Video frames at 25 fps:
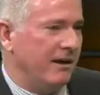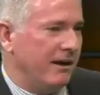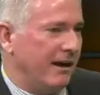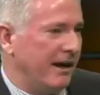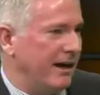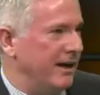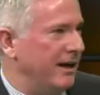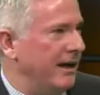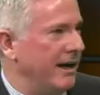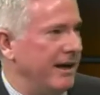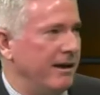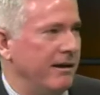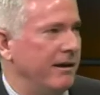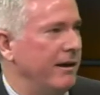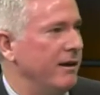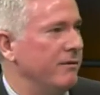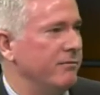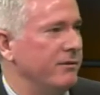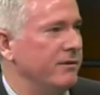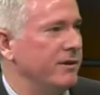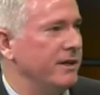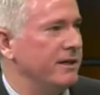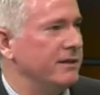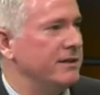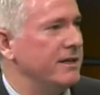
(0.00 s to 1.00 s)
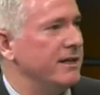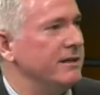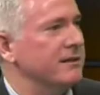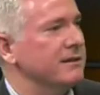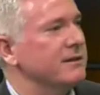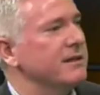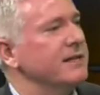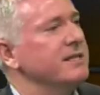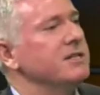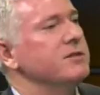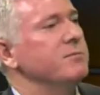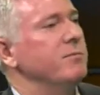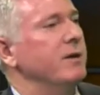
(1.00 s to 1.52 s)
Have the
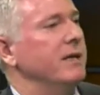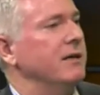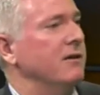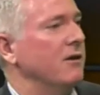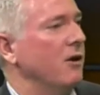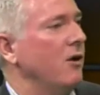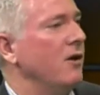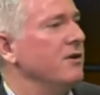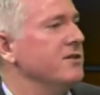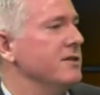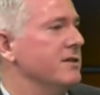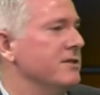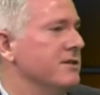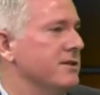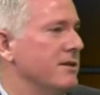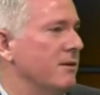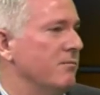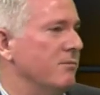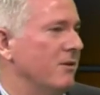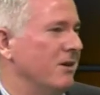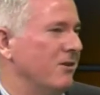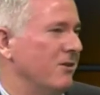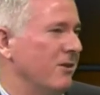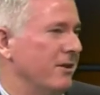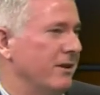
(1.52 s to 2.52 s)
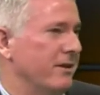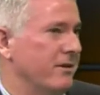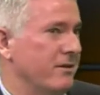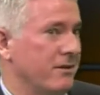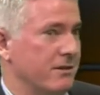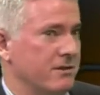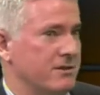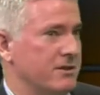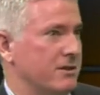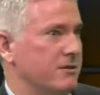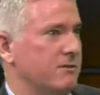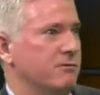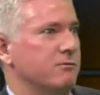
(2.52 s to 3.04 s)
identities been lost somewhat under
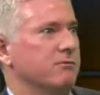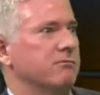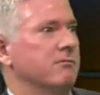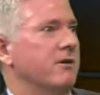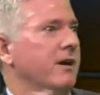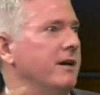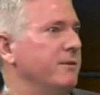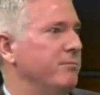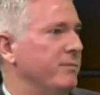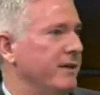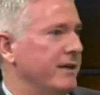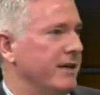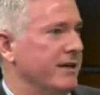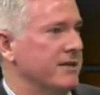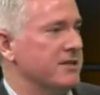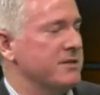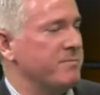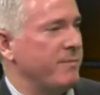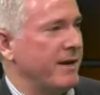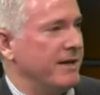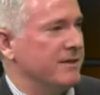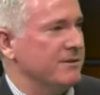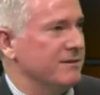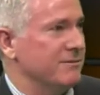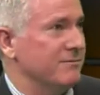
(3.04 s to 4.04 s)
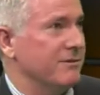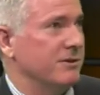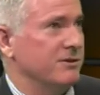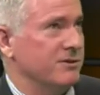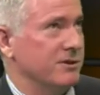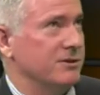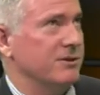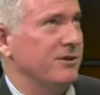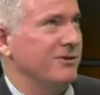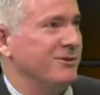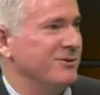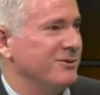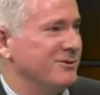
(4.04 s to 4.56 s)
this great big expensive
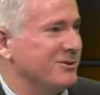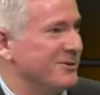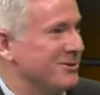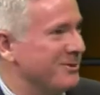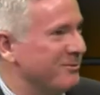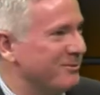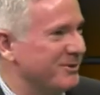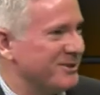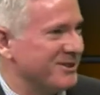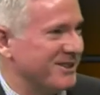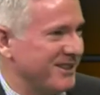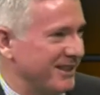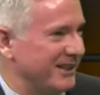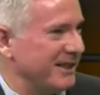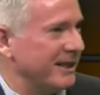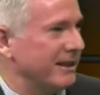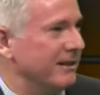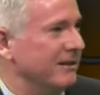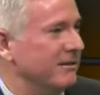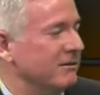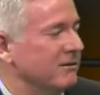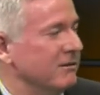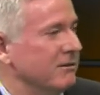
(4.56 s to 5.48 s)
so-called super city?